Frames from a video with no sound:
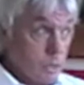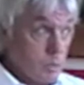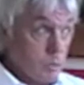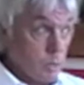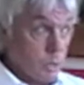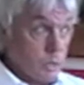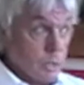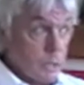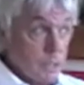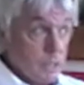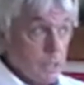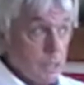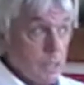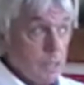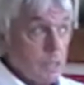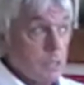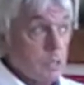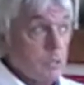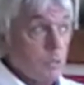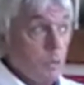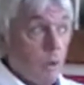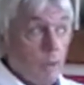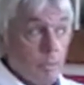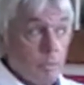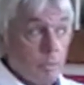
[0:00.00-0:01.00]
is what it
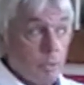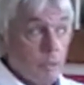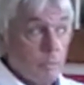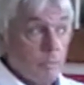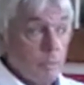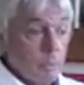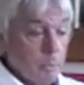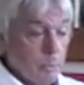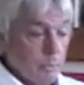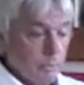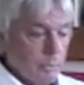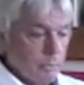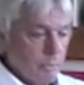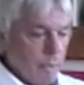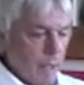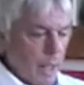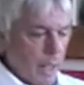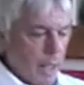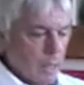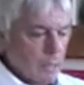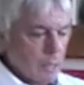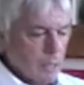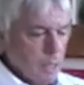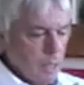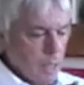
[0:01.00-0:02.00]
is, quite provable
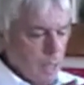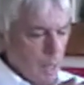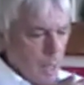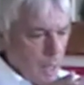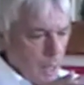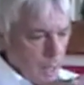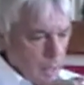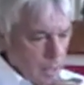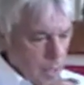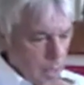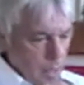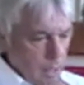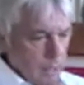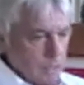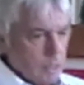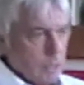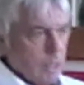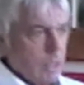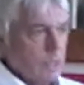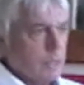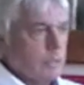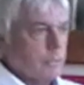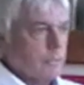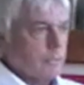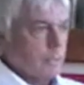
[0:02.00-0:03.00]
fact, needs
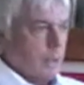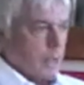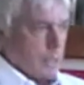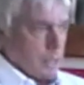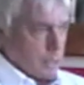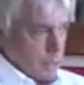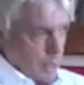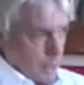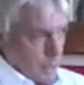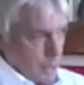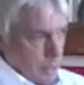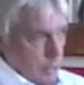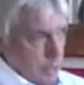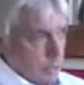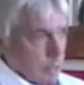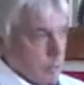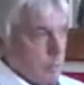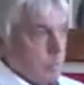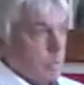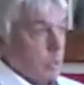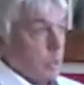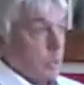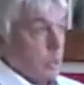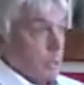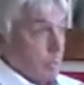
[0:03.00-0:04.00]
an interface, and it is
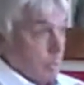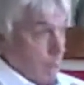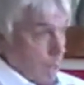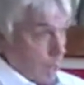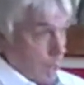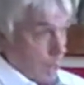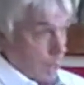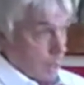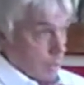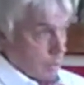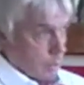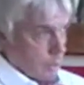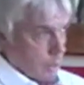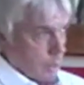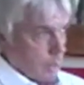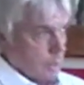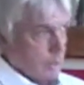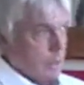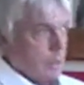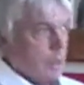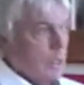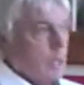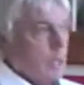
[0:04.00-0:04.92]
the body-mind, right?